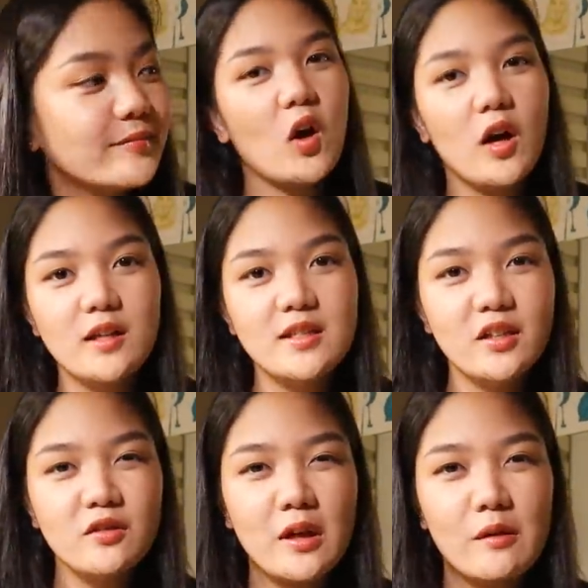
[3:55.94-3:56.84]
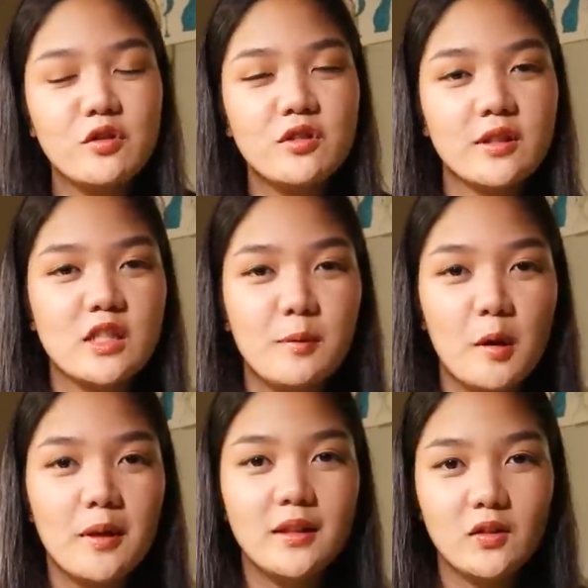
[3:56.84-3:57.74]
because I, I was just
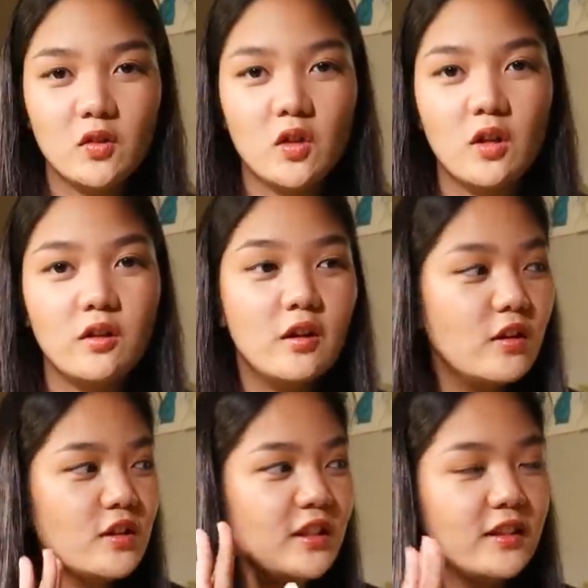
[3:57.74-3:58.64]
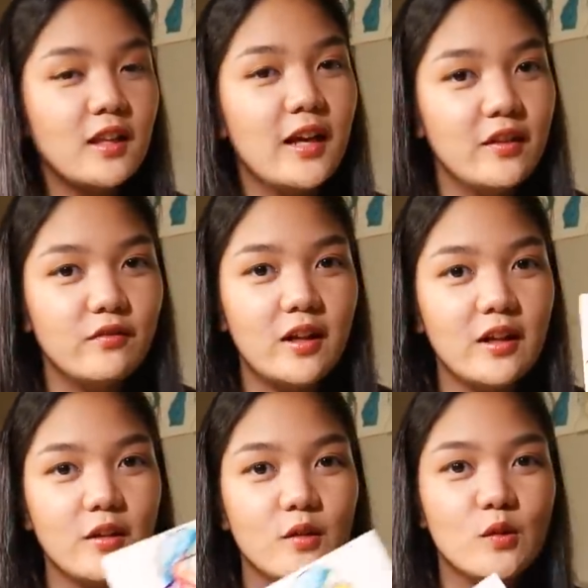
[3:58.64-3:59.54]
experimenting the colors and the line
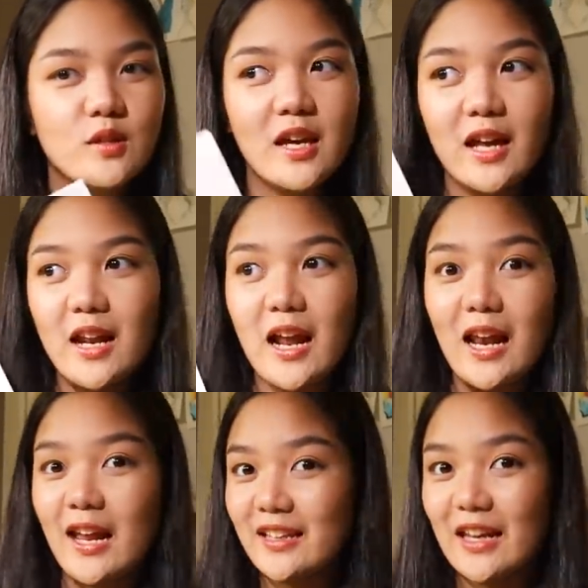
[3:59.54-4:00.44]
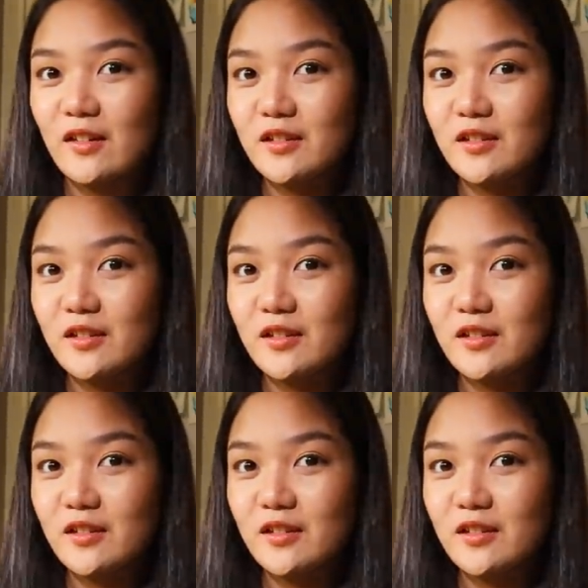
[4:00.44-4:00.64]
values and I like the